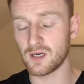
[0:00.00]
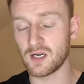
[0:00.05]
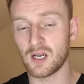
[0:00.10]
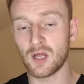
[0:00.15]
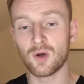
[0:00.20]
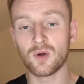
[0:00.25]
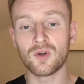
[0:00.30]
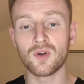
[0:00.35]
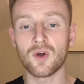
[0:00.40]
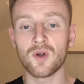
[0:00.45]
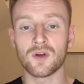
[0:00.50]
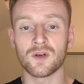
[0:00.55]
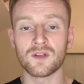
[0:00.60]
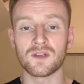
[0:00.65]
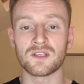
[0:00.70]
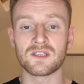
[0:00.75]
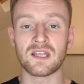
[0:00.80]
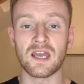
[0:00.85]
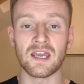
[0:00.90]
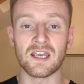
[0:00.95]
Long gone are
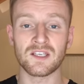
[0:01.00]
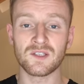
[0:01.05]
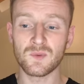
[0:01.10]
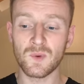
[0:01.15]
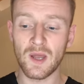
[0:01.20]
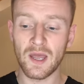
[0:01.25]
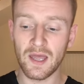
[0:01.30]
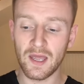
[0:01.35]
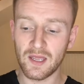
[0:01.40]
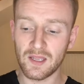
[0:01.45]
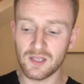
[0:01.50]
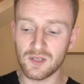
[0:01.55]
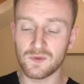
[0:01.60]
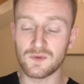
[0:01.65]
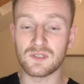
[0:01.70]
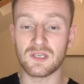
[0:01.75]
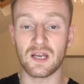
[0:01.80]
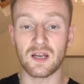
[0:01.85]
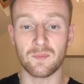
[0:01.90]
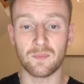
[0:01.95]
the days where
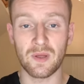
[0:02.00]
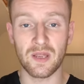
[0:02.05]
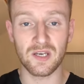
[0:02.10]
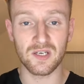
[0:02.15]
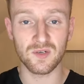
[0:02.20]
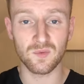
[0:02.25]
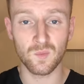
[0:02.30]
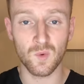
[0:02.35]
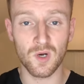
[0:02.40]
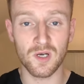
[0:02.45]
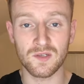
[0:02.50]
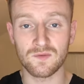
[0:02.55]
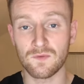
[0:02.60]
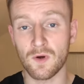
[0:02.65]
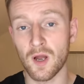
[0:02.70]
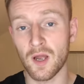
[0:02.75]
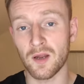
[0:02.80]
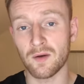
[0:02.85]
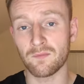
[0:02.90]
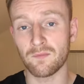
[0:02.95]
you tell a patient what is
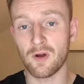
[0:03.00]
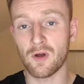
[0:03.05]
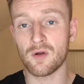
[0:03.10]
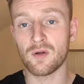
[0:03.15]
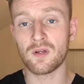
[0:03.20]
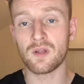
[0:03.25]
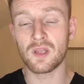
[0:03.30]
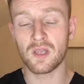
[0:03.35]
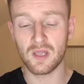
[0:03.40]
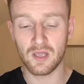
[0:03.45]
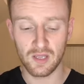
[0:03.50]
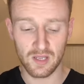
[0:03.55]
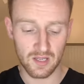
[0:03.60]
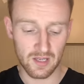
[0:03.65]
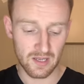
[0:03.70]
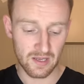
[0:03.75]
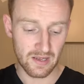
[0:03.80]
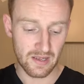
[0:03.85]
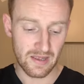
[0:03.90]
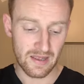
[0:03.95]
right and wrong
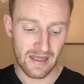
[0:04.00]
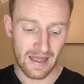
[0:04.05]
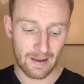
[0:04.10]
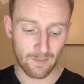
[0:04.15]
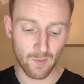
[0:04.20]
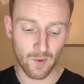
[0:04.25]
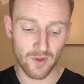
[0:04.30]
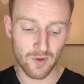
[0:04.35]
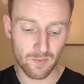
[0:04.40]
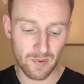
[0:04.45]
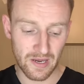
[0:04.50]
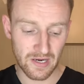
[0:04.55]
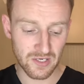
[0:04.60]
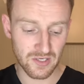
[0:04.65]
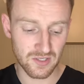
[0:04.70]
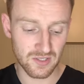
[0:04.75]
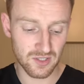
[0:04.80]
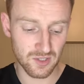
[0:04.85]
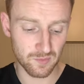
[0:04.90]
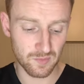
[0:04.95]
and what the
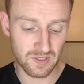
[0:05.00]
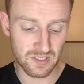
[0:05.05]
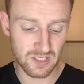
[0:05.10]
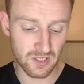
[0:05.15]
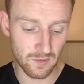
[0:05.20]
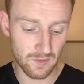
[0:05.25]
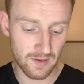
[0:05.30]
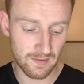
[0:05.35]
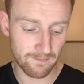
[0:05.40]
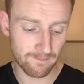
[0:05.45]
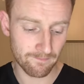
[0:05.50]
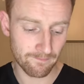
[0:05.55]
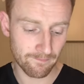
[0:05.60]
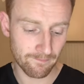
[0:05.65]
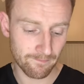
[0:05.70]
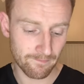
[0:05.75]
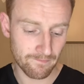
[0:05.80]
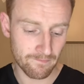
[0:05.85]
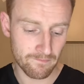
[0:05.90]
patient should be doing.